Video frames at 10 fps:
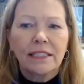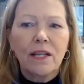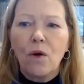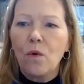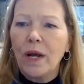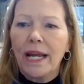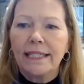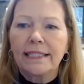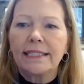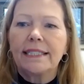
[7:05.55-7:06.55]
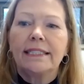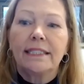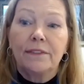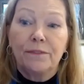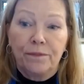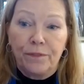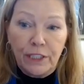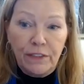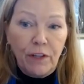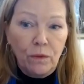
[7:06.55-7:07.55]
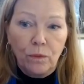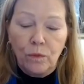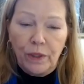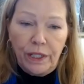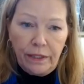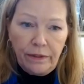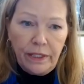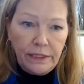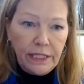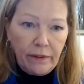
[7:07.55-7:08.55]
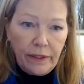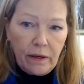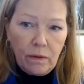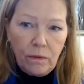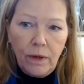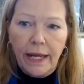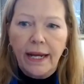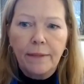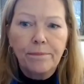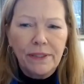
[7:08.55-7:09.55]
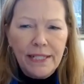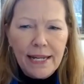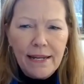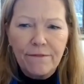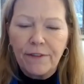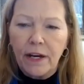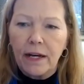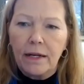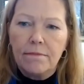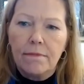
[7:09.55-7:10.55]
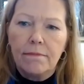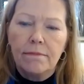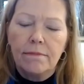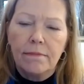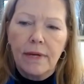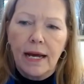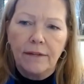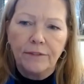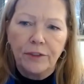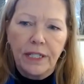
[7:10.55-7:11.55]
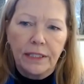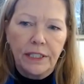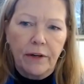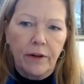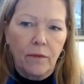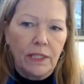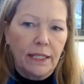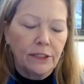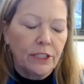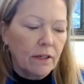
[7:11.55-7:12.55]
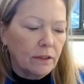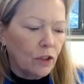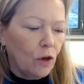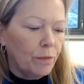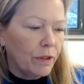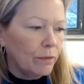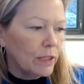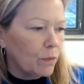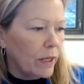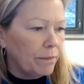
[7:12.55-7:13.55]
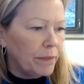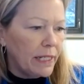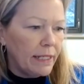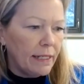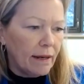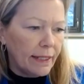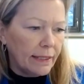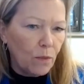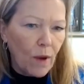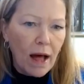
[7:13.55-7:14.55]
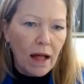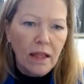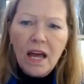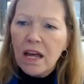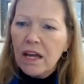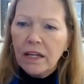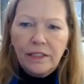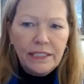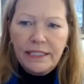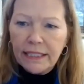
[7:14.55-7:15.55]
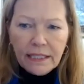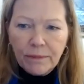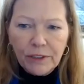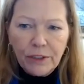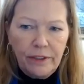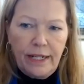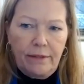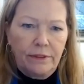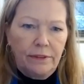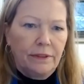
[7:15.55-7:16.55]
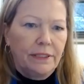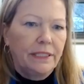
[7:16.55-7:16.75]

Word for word: So it's first of all, here in Ontario, and I believe after the Ontario election in October, there was one in PEI as well. Dismal turnouts